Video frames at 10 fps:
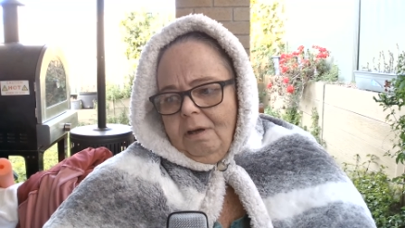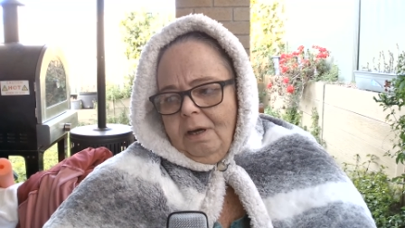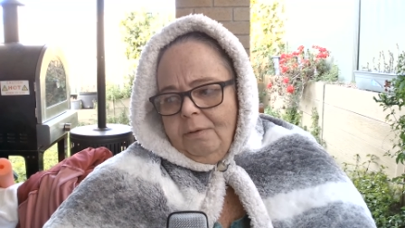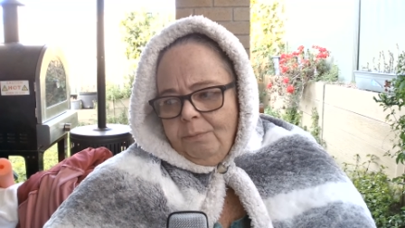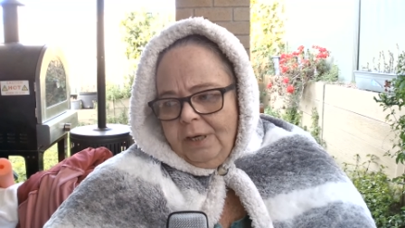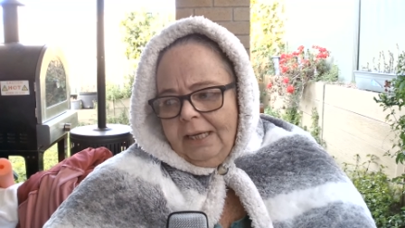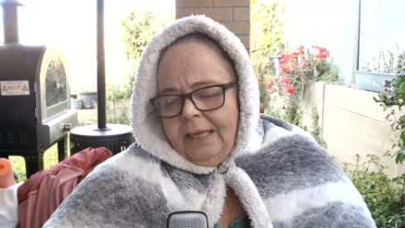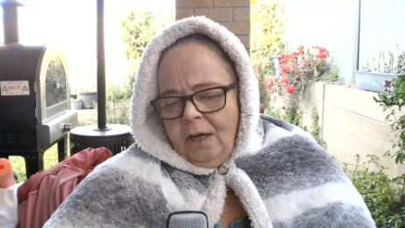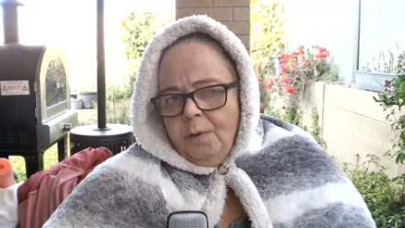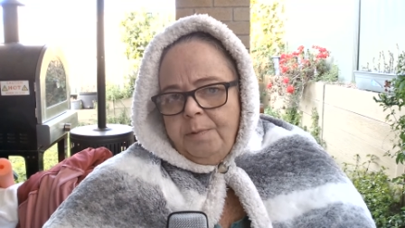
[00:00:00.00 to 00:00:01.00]
I
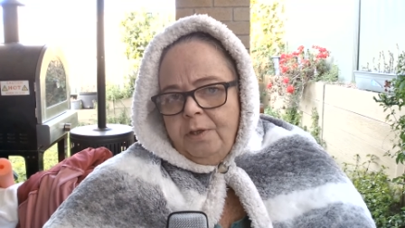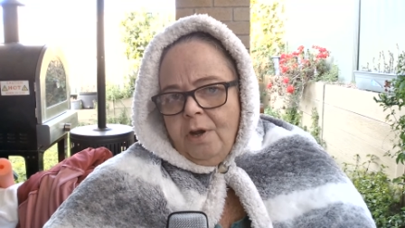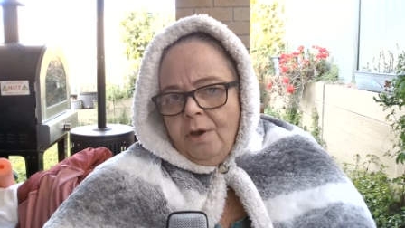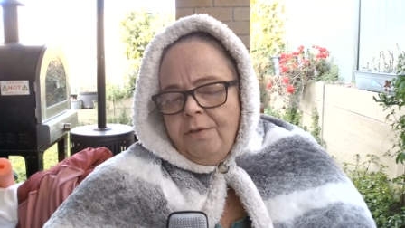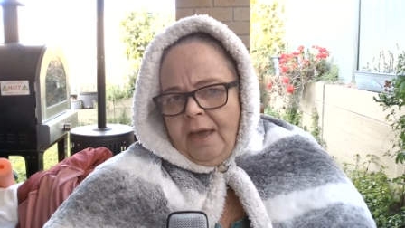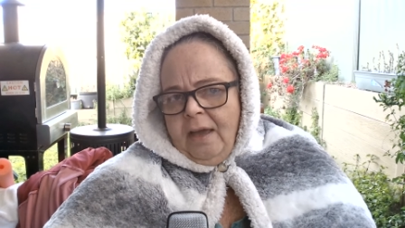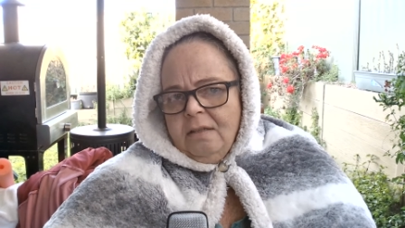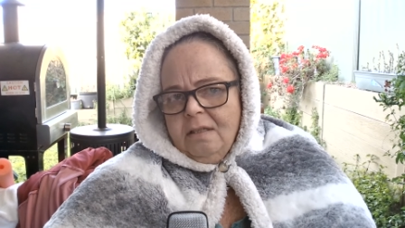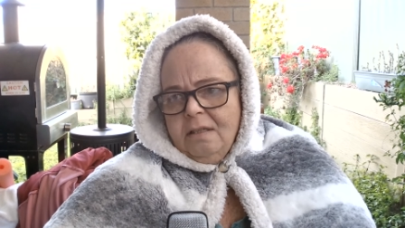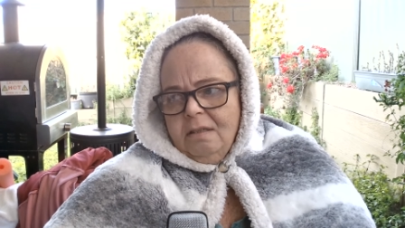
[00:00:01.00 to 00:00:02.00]
really hope you know
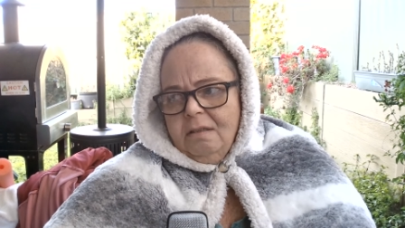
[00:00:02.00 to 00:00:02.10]
that.